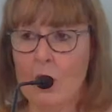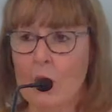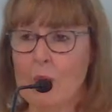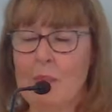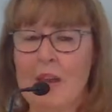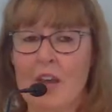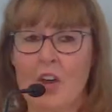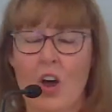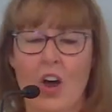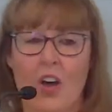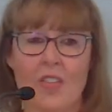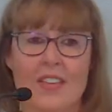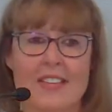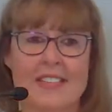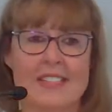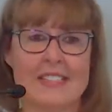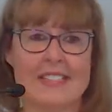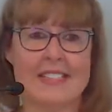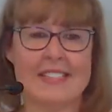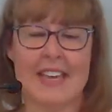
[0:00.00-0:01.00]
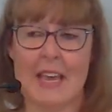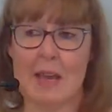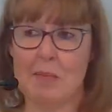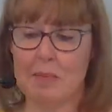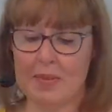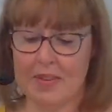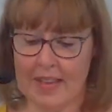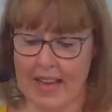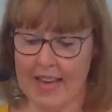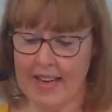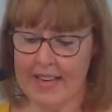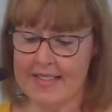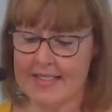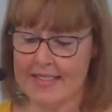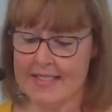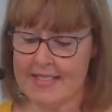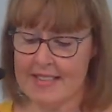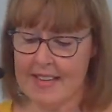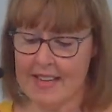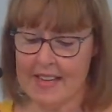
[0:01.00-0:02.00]
We may call this same
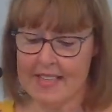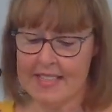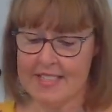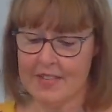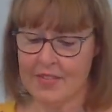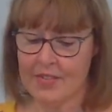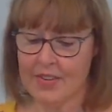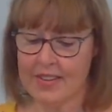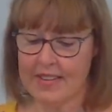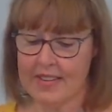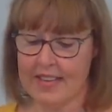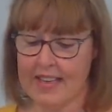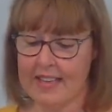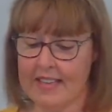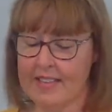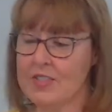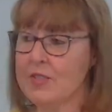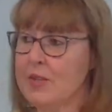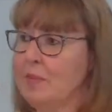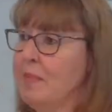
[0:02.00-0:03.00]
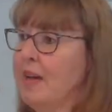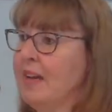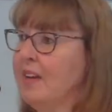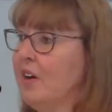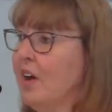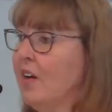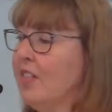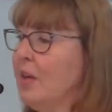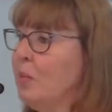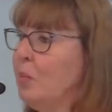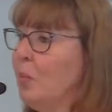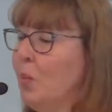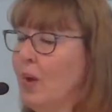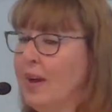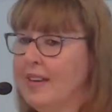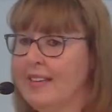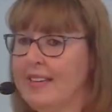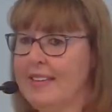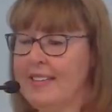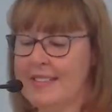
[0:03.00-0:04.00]
place different things. We might call them
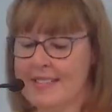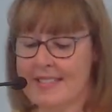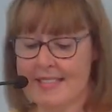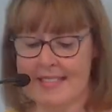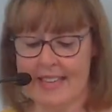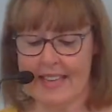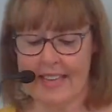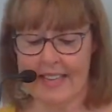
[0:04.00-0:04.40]
oneness,